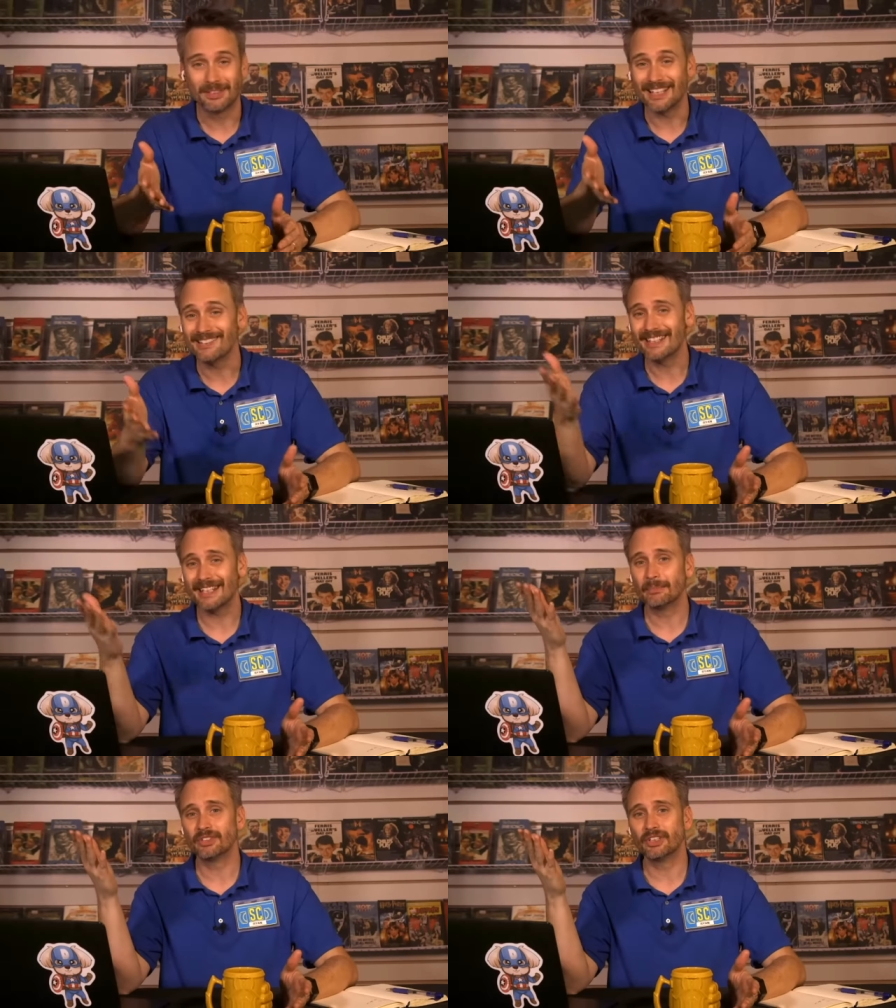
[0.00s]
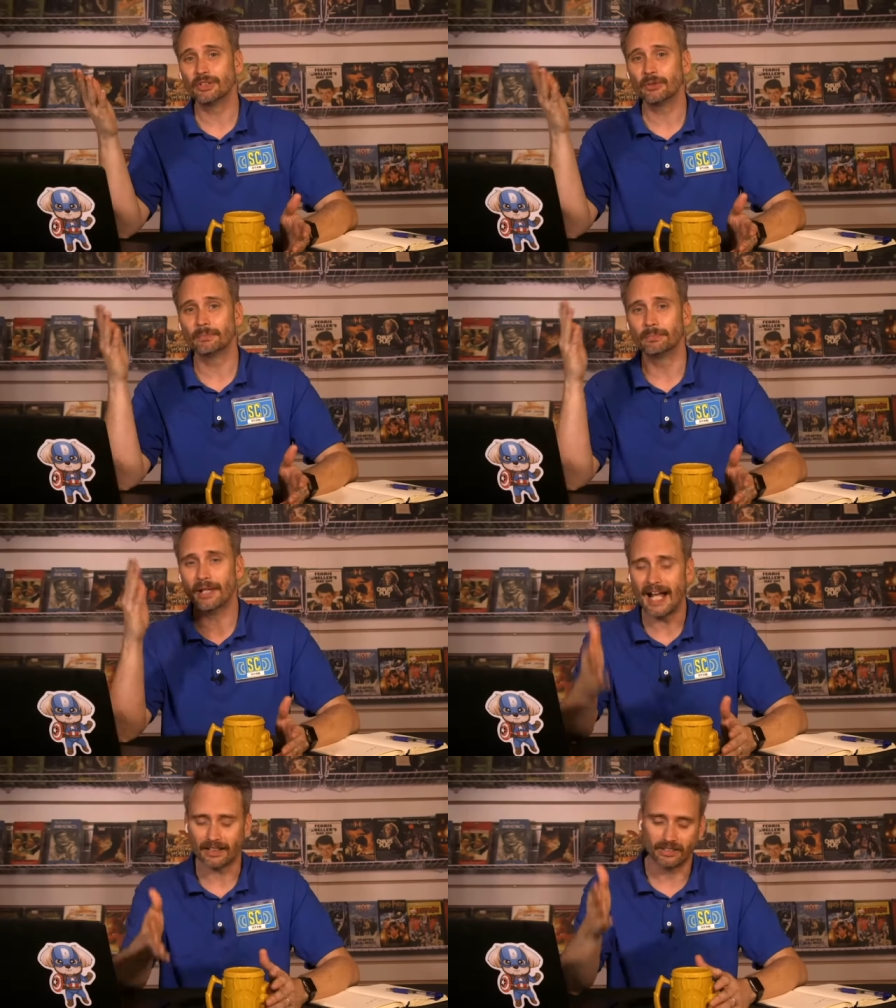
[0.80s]
Is the MCU
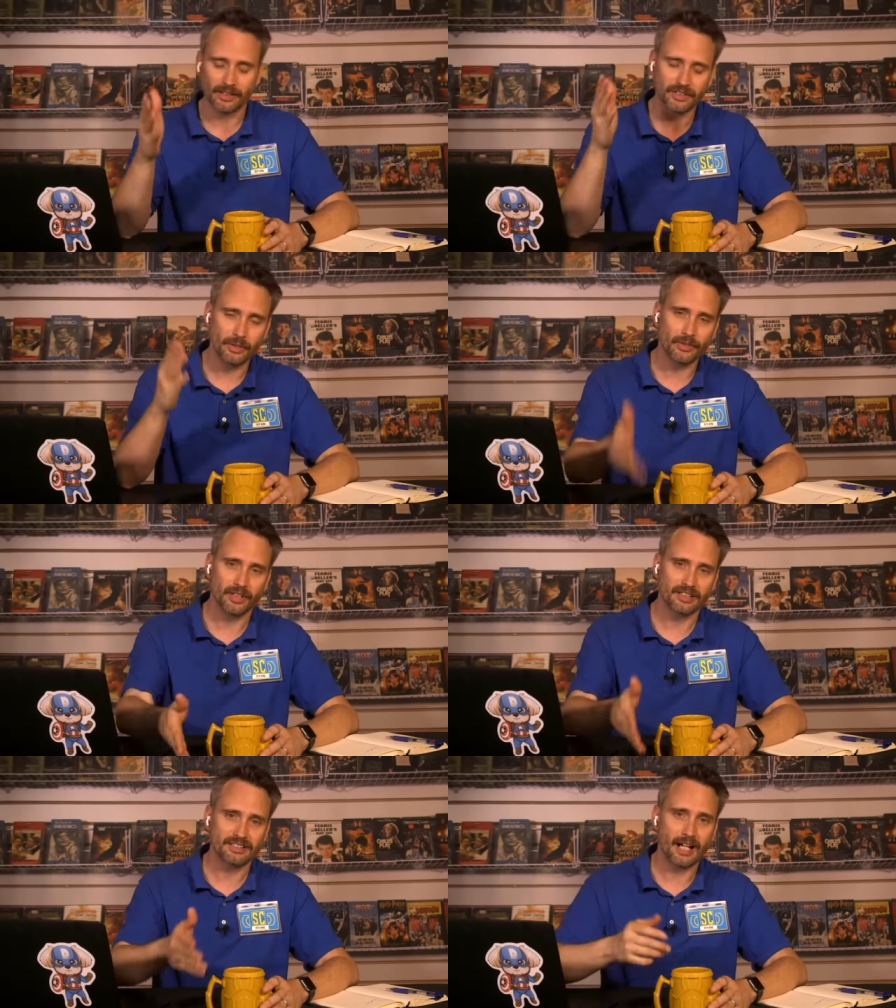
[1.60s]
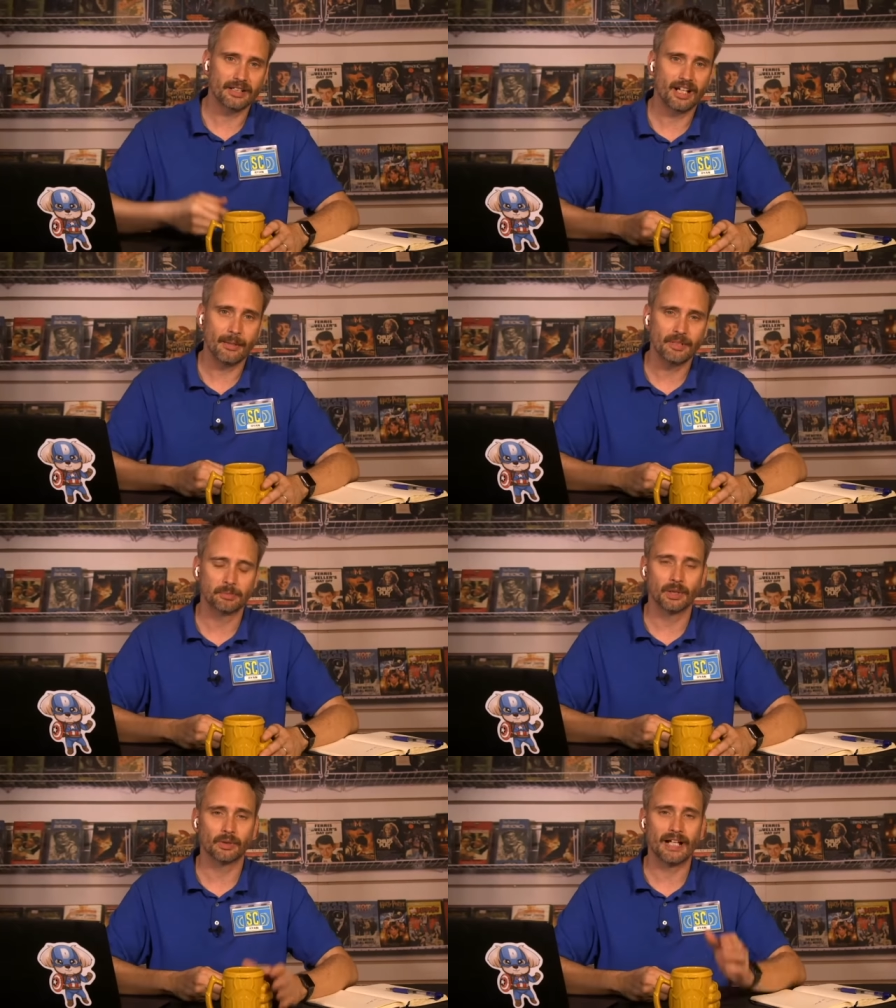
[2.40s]
back? Let us know your thoughts down in the comments
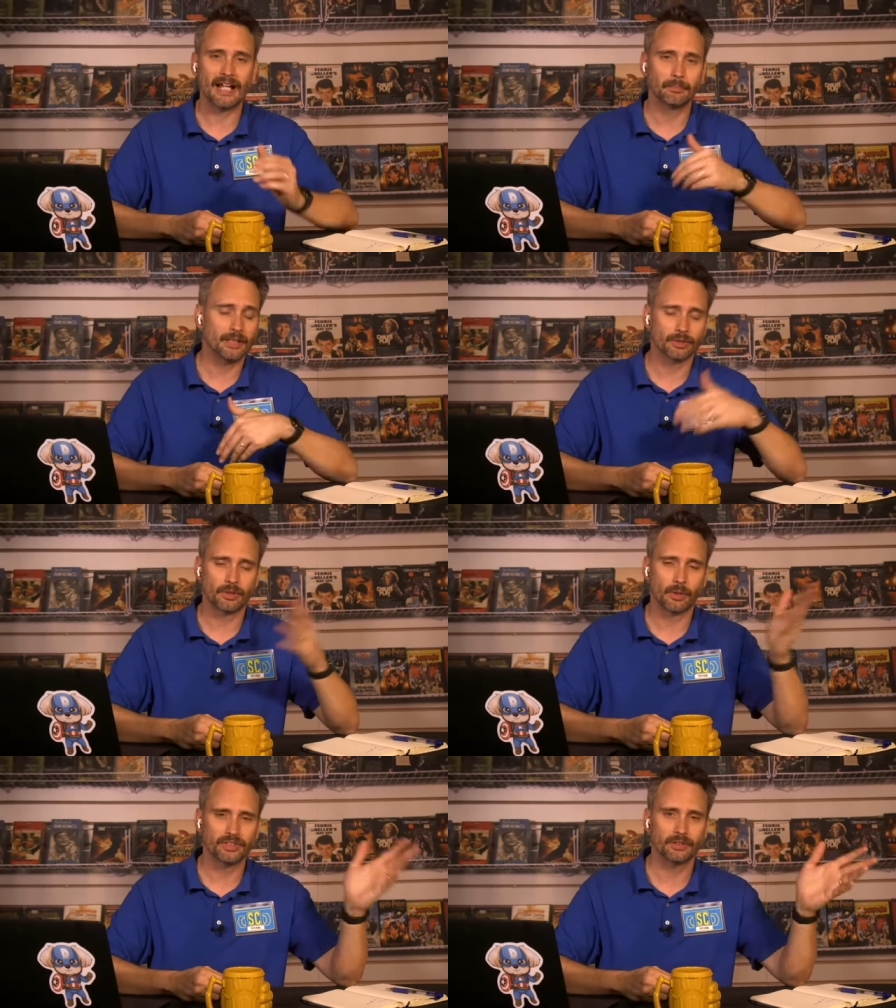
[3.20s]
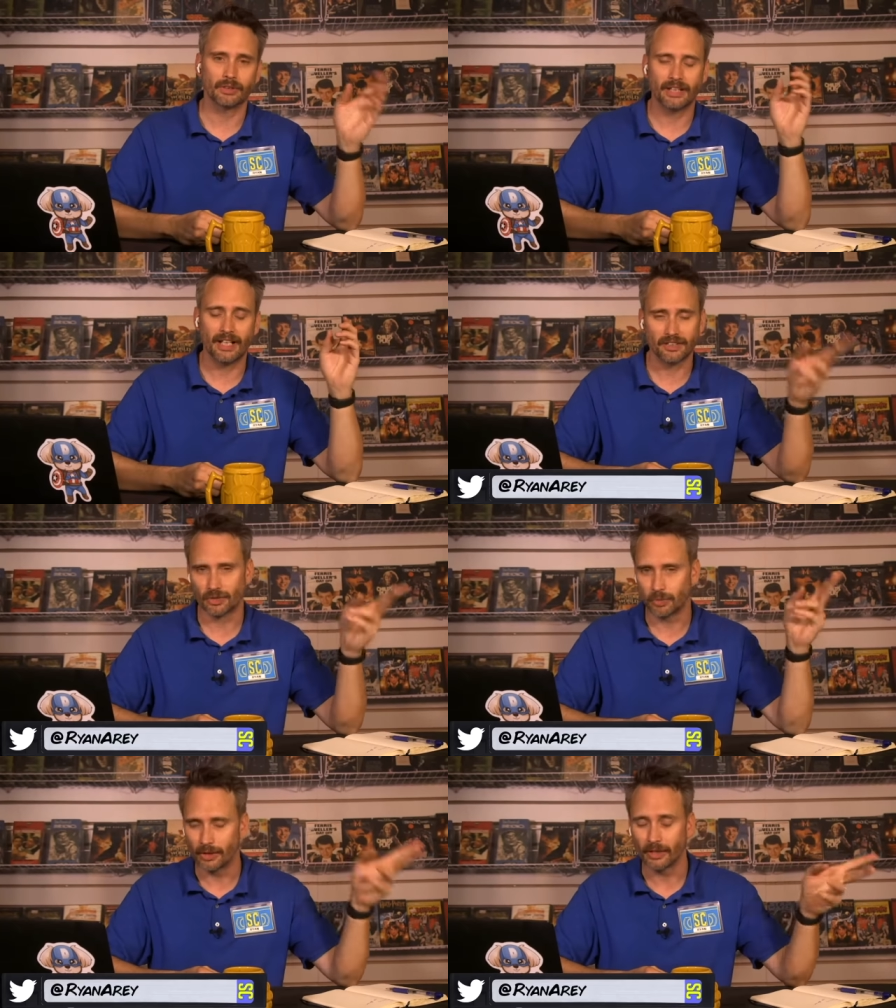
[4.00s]
below, or at me or Colton on X,
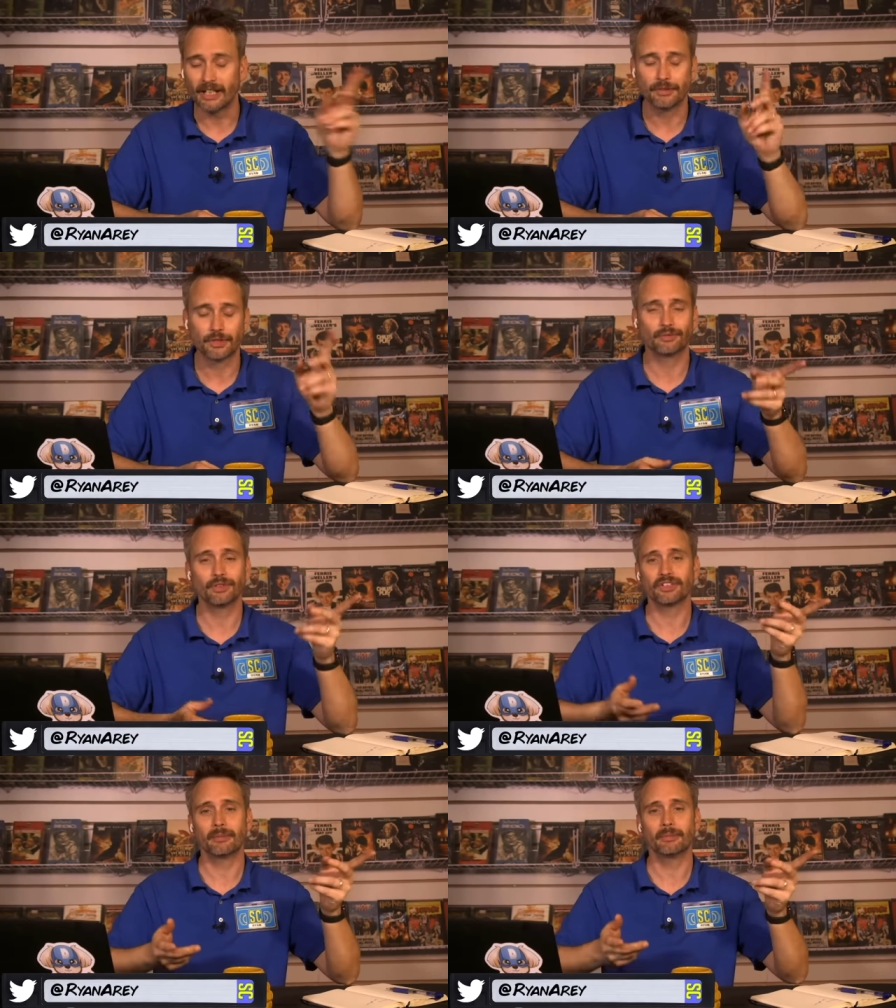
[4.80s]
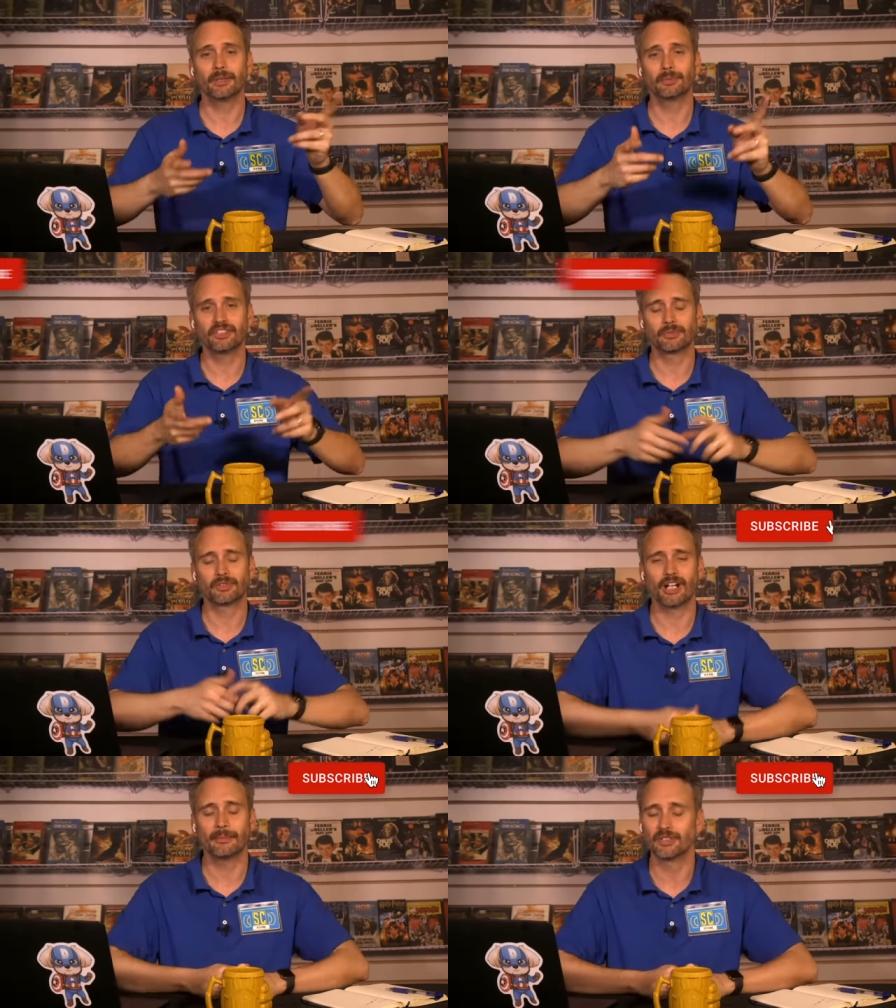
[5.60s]
Twitter. And if it's your first time here, please
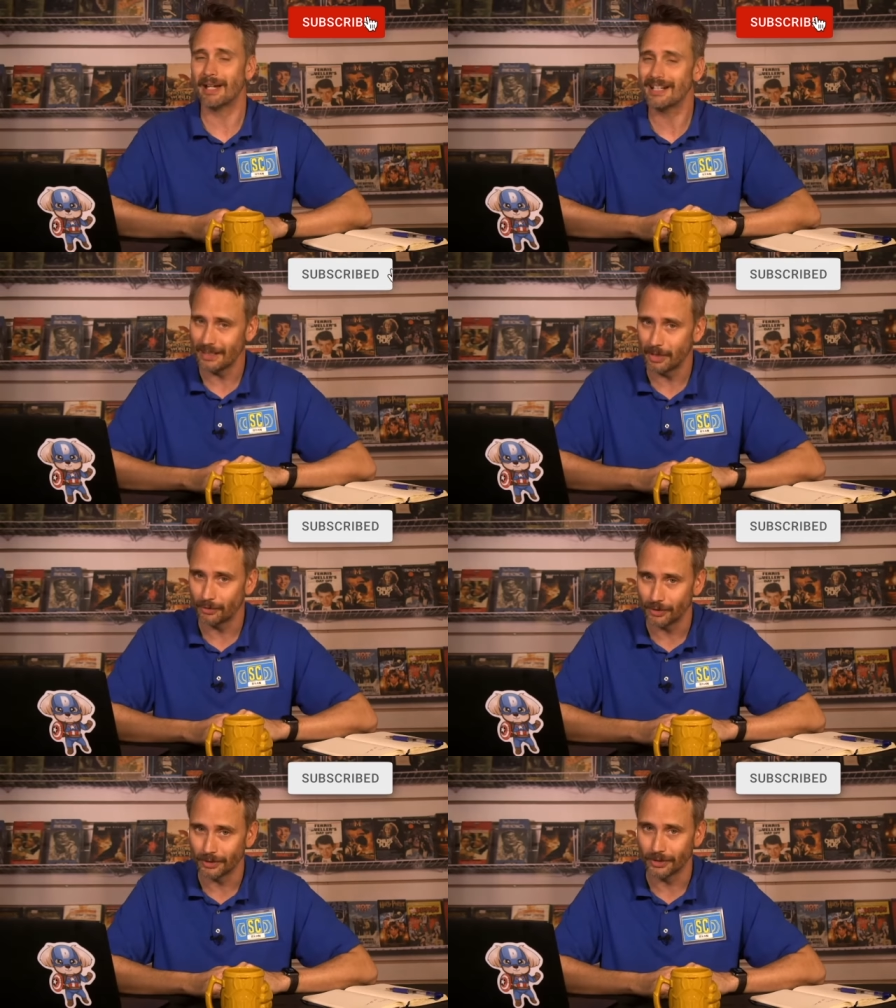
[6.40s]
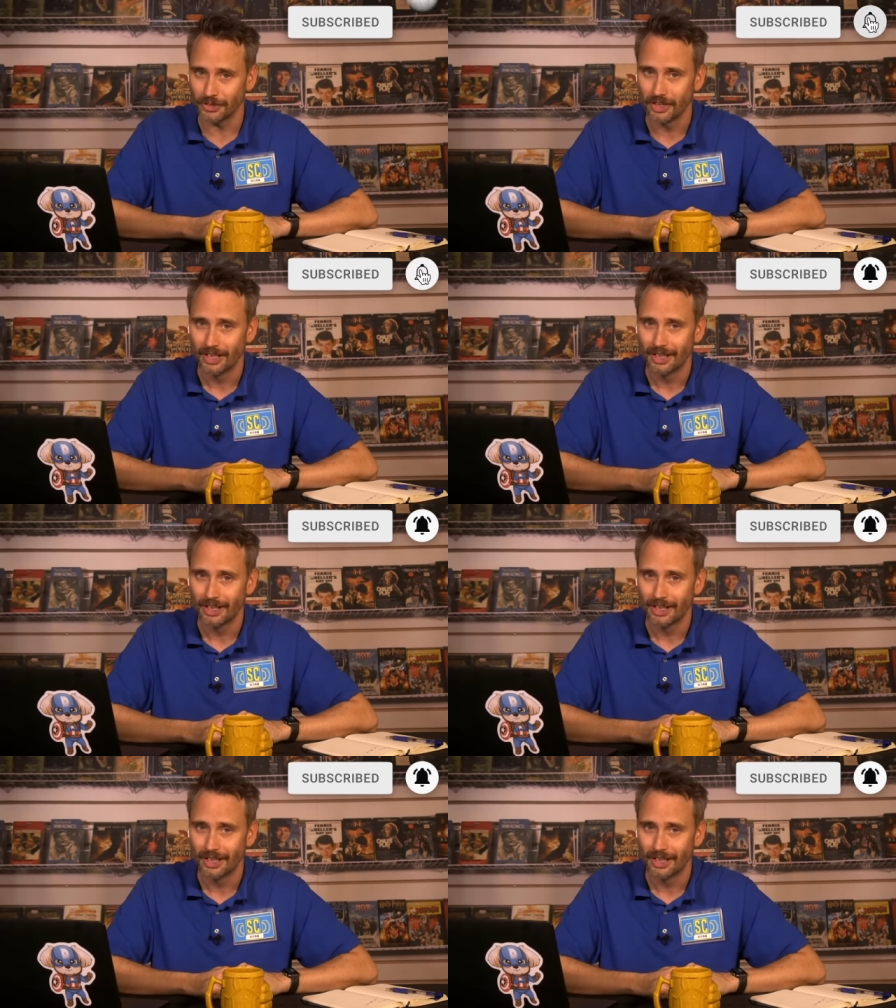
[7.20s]
subscribe and smash that bell for alerts.